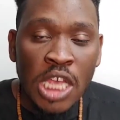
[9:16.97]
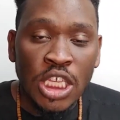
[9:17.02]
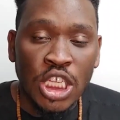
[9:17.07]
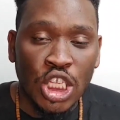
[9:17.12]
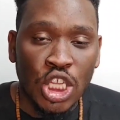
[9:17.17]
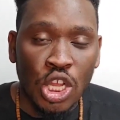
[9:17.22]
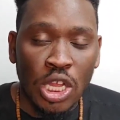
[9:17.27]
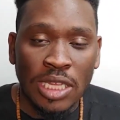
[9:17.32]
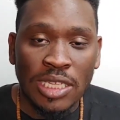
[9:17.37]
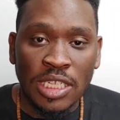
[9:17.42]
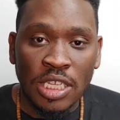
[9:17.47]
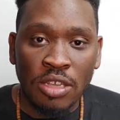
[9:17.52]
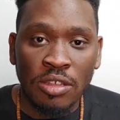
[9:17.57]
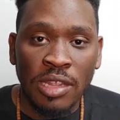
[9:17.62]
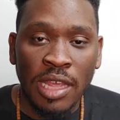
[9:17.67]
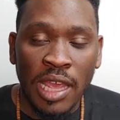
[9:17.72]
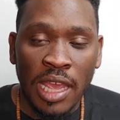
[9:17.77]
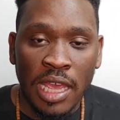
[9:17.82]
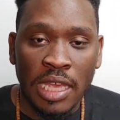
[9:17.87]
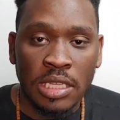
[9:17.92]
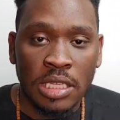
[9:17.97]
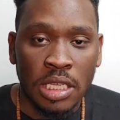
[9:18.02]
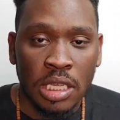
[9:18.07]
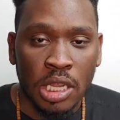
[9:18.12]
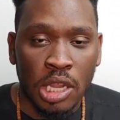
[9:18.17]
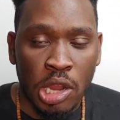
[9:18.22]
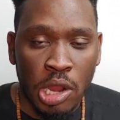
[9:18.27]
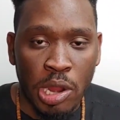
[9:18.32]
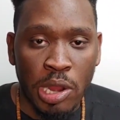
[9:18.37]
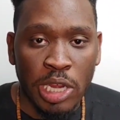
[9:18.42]
So I say that as
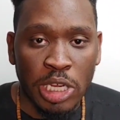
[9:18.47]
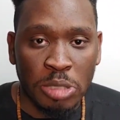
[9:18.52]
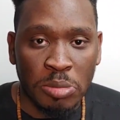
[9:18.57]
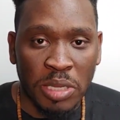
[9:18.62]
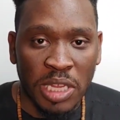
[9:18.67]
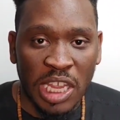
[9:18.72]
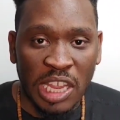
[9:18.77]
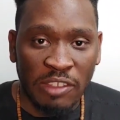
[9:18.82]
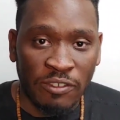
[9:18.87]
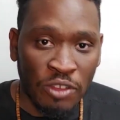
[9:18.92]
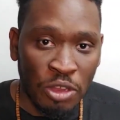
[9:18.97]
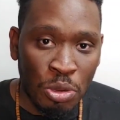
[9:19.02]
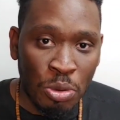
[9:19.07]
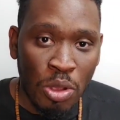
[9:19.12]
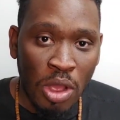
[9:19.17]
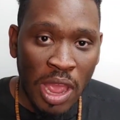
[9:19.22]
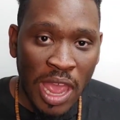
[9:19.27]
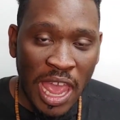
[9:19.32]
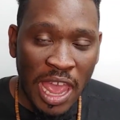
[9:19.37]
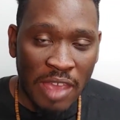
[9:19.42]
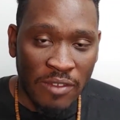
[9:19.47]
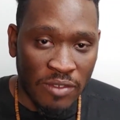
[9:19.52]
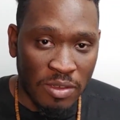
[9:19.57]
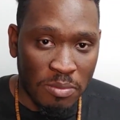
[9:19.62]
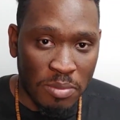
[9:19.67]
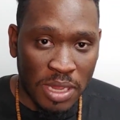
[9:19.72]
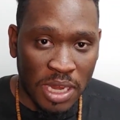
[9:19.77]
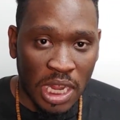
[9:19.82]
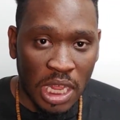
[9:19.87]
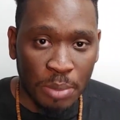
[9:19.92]
encouragement. If you
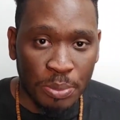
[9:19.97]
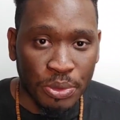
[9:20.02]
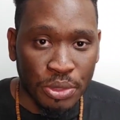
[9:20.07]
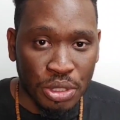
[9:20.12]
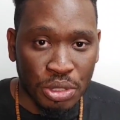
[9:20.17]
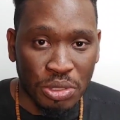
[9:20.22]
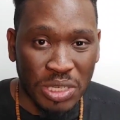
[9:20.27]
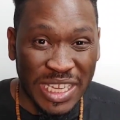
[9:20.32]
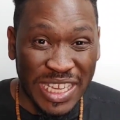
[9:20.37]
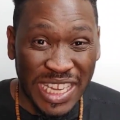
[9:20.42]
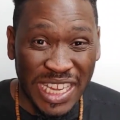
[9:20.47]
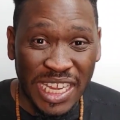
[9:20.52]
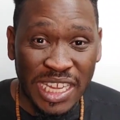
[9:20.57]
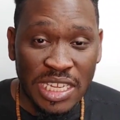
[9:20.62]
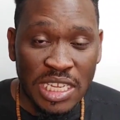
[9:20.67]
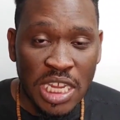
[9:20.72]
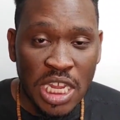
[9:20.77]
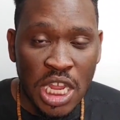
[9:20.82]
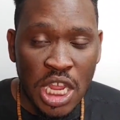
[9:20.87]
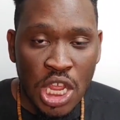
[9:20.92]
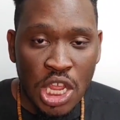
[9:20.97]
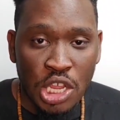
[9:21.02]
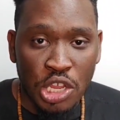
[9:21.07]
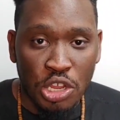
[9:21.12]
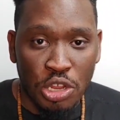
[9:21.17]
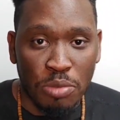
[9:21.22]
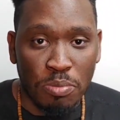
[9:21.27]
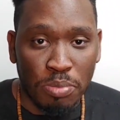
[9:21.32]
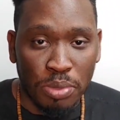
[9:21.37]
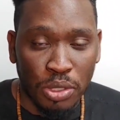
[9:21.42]
haven't been able to get
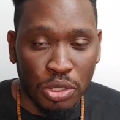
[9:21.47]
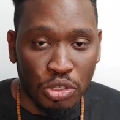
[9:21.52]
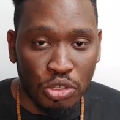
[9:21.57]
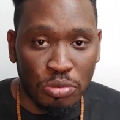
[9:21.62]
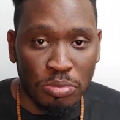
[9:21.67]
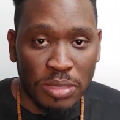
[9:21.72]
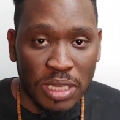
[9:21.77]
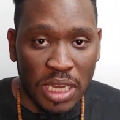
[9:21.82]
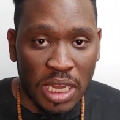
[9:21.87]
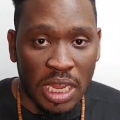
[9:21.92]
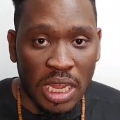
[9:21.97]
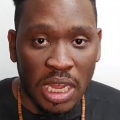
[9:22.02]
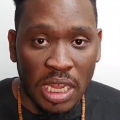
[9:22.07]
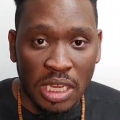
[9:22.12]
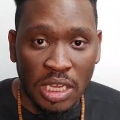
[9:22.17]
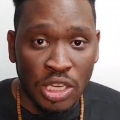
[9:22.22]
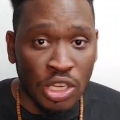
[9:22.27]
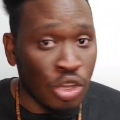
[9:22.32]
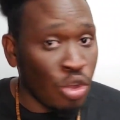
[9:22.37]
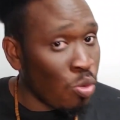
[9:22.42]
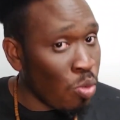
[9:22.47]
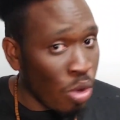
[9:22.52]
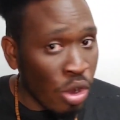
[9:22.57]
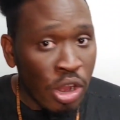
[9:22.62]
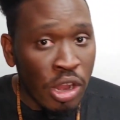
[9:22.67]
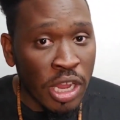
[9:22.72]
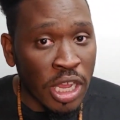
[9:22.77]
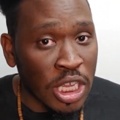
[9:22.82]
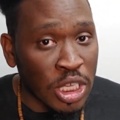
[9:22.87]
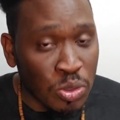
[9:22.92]
your bloom yet, don't
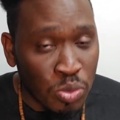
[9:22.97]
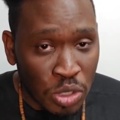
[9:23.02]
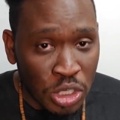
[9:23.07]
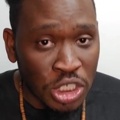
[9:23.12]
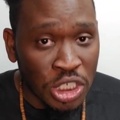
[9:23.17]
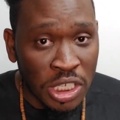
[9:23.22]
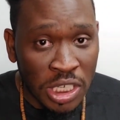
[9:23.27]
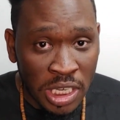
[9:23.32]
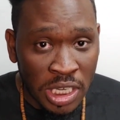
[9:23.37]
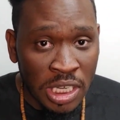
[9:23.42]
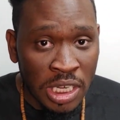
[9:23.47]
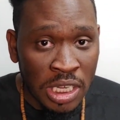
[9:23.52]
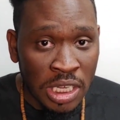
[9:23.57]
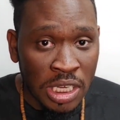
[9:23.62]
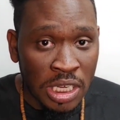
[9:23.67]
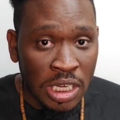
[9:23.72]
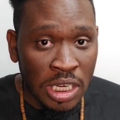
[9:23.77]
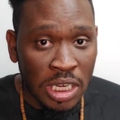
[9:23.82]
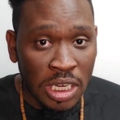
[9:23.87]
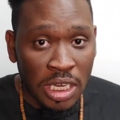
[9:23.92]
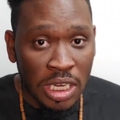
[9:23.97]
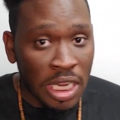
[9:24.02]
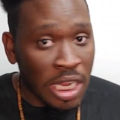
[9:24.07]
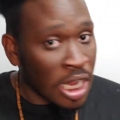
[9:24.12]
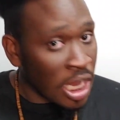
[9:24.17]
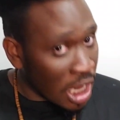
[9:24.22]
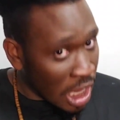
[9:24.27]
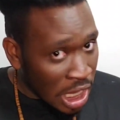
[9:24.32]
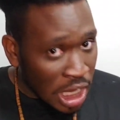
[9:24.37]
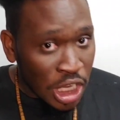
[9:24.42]
worry, because once you get it,
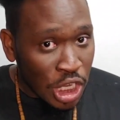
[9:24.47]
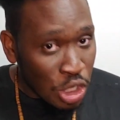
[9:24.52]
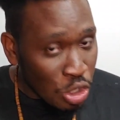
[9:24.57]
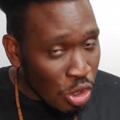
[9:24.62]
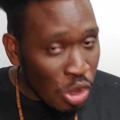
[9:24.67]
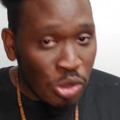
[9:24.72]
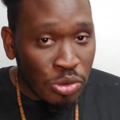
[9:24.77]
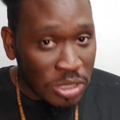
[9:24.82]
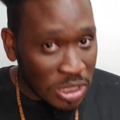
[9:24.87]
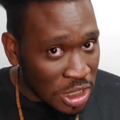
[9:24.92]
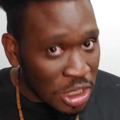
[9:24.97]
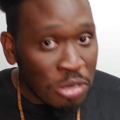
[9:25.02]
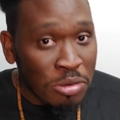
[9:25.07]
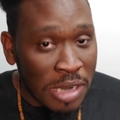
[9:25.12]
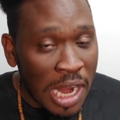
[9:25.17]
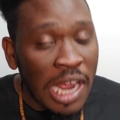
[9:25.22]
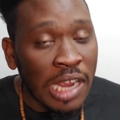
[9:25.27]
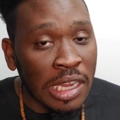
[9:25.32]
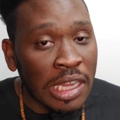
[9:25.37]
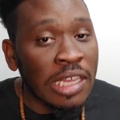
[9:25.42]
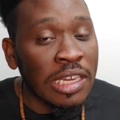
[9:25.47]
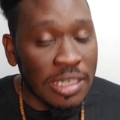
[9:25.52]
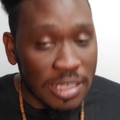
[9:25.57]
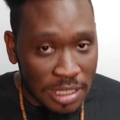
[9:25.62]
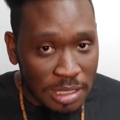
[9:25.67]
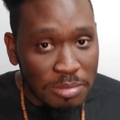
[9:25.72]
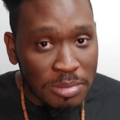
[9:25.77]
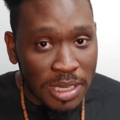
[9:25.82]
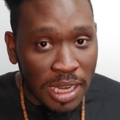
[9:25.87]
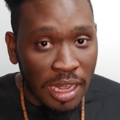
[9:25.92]
you're going to still not get it
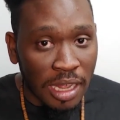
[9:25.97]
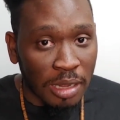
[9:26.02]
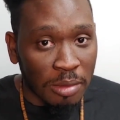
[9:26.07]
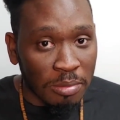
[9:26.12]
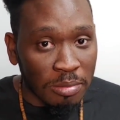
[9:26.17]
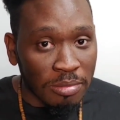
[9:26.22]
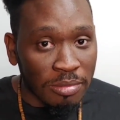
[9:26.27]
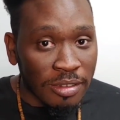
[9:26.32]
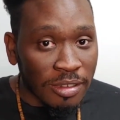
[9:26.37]
sometime.